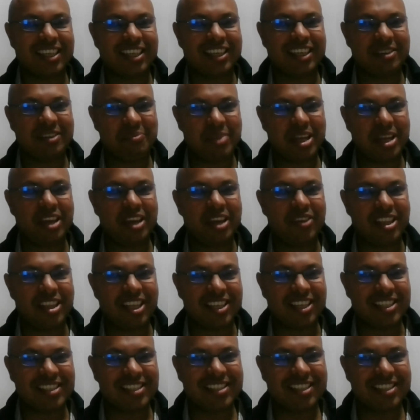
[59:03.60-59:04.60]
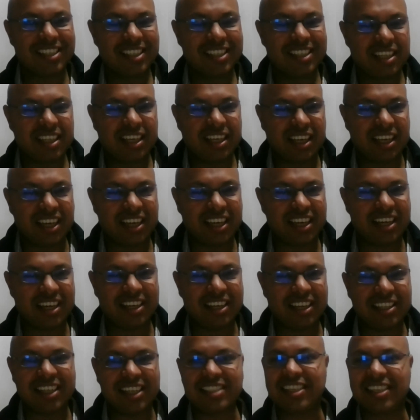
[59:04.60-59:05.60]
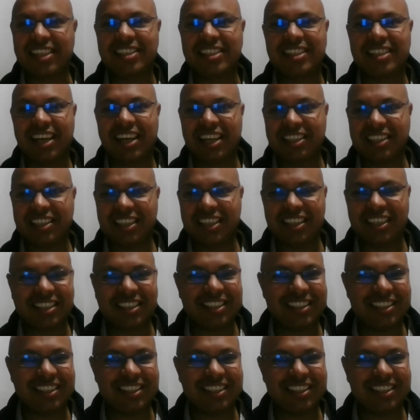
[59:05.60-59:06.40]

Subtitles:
being with us. That's it. I think